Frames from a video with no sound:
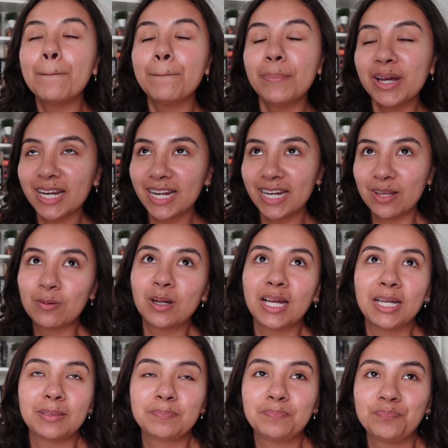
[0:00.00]
But
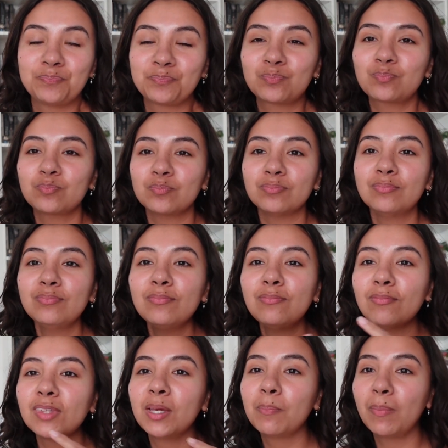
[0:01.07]
anyway,
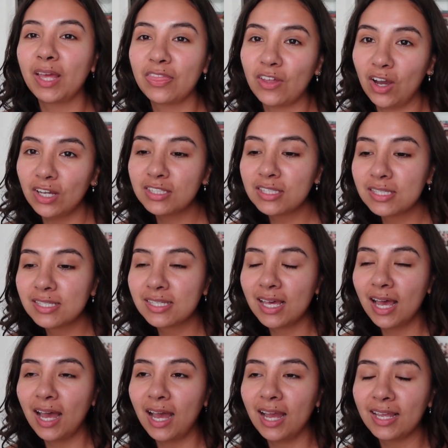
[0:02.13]
my thoughts.
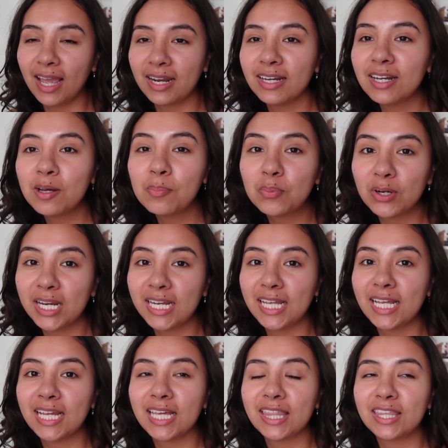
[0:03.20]
I ended up
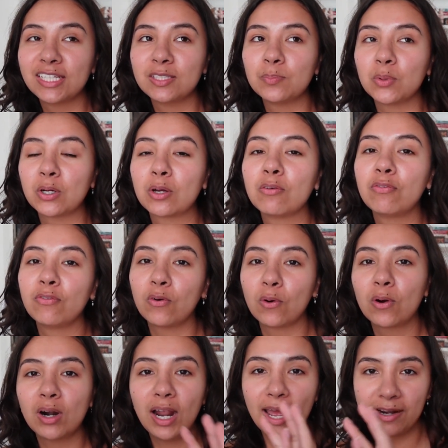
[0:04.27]
rating this book
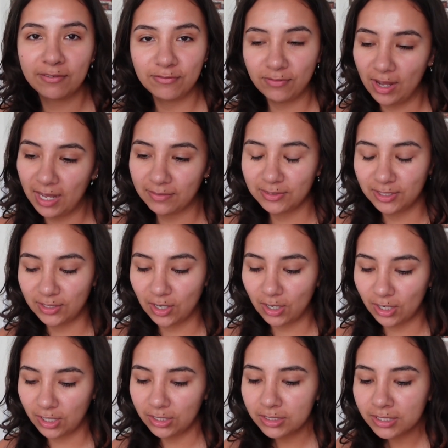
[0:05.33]
four out of five
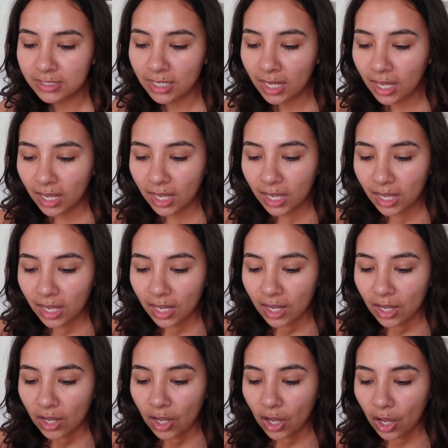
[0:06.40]
stars.
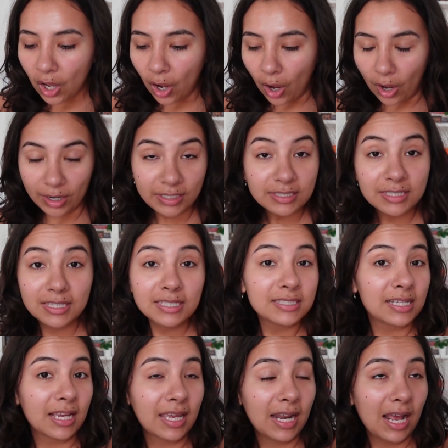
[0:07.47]
Honestly, the
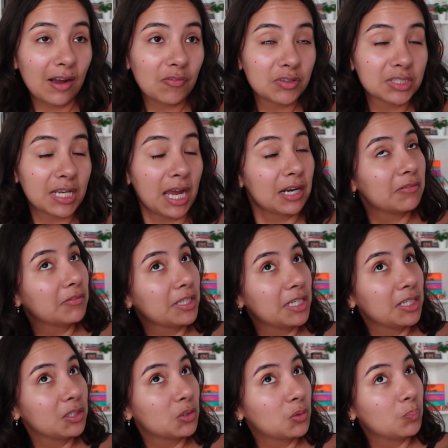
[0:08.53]
second half was kind of
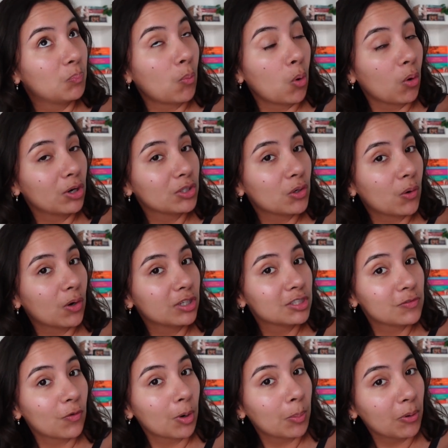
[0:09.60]
leaning more towards
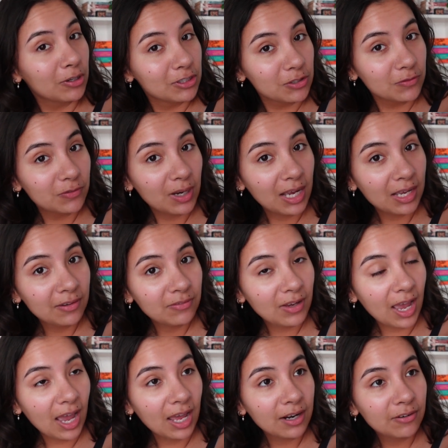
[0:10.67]
4.25
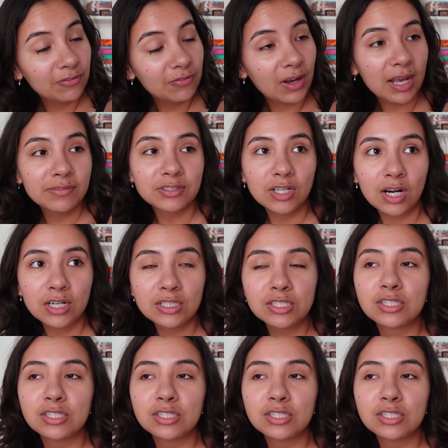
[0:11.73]
out of five stars.